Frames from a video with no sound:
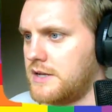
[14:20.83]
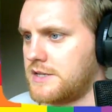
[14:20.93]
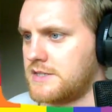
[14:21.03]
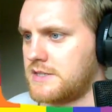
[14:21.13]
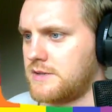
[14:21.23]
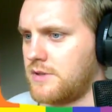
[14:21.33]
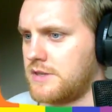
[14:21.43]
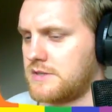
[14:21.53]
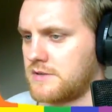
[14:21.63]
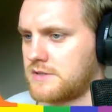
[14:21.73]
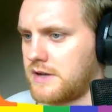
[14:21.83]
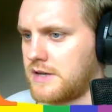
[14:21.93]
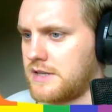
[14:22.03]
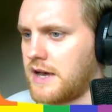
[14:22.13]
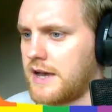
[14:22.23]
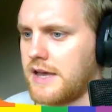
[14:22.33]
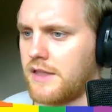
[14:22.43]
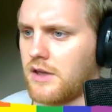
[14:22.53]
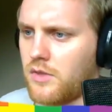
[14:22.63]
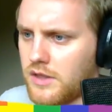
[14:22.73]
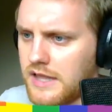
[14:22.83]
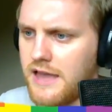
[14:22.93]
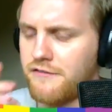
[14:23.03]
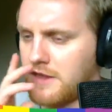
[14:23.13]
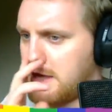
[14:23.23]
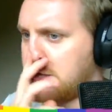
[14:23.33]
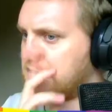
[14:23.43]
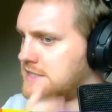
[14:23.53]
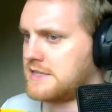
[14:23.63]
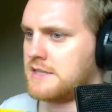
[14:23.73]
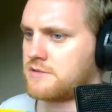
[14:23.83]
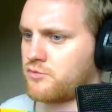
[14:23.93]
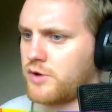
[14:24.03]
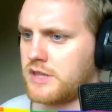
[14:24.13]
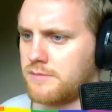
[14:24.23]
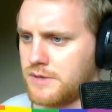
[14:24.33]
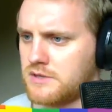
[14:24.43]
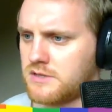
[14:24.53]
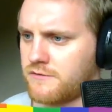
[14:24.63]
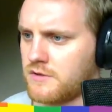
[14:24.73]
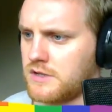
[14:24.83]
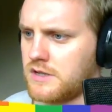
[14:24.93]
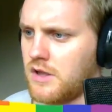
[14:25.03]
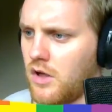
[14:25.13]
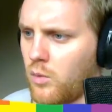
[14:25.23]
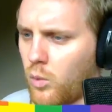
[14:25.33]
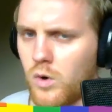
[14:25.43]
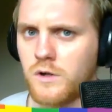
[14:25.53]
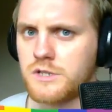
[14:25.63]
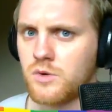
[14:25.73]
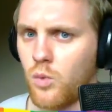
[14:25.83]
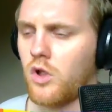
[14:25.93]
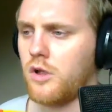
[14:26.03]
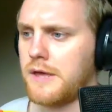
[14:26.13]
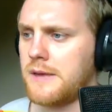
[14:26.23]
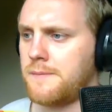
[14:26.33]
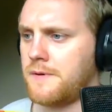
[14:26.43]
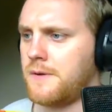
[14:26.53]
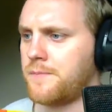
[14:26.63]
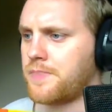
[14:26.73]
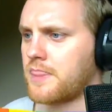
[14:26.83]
and you can see what this looks like at night. And on the left there, you can see this really beautiful water wallpaper.